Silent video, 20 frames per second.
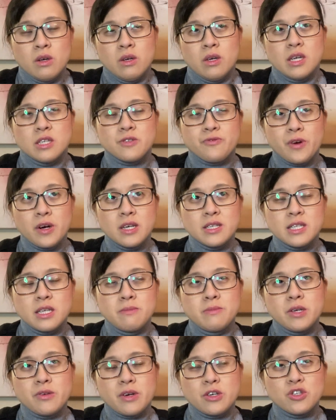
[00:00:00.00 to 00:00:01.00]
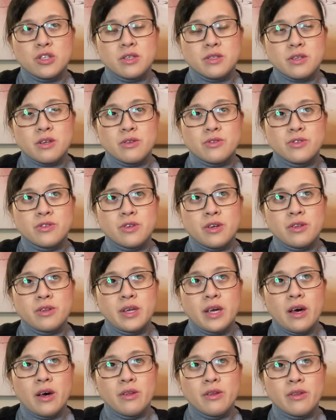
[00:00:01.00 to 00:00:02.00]
as far as immigration is concerned,
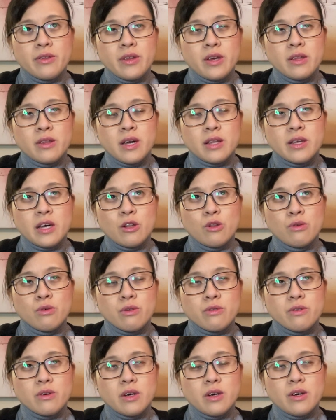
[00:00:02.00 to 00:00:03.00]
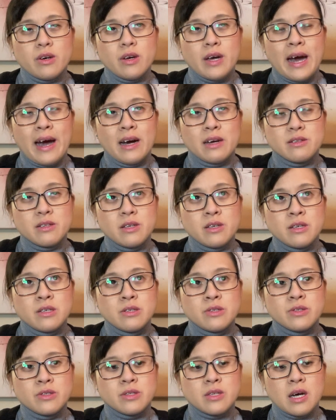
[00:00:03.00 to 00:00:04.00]
the other thing that they look at
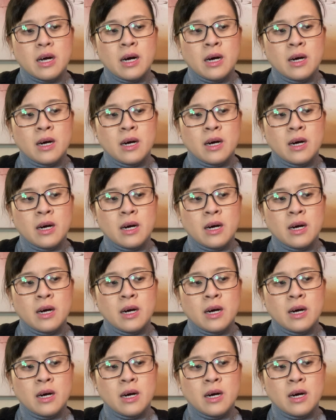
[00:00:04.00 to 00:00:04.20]
is